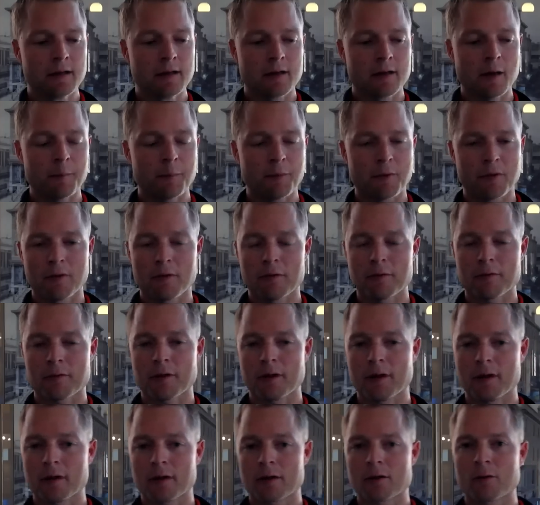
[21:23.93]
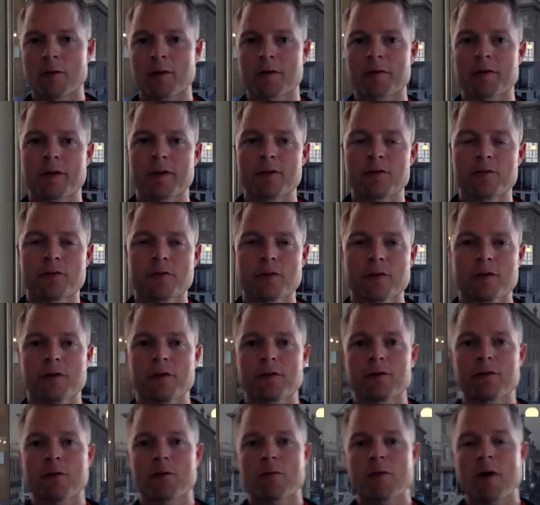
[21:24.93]
couple quick things to
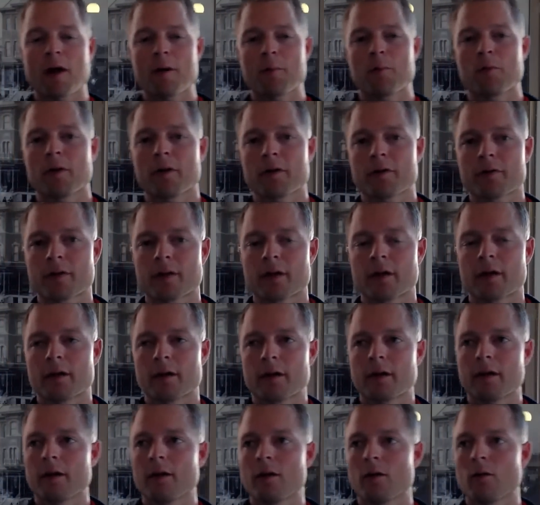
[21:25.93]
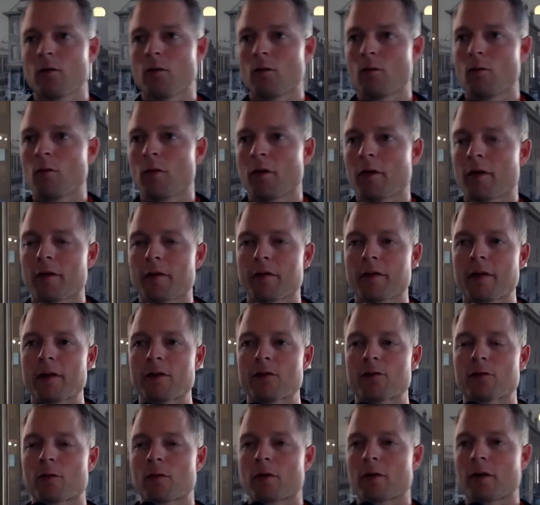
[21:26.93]
wrap with. One of the things
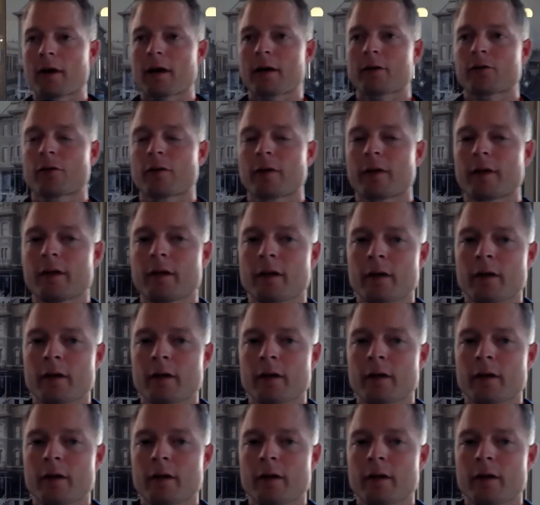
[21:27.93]
we're actually,